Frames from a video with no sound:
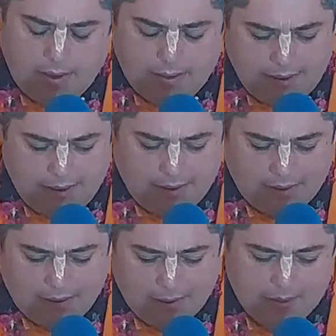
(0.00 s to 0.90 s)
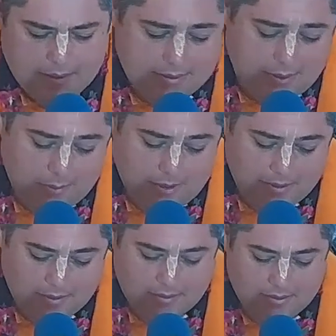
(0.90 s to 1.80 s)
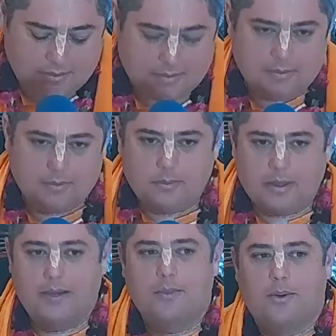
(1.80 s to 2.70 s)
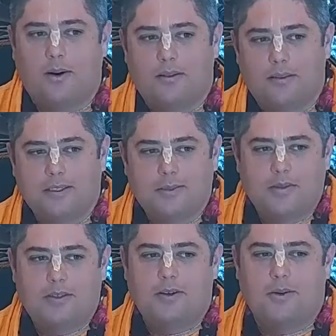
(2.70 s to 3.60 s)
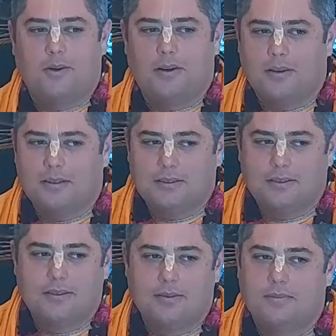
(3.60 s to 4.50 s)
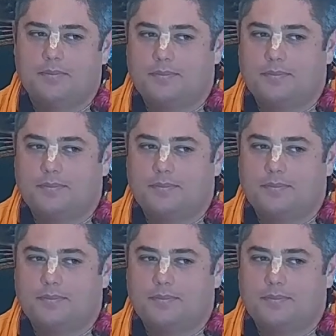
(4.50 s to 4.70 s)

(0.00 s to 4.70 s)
And yeah, I mean, in some ways, being born in this material world, it's,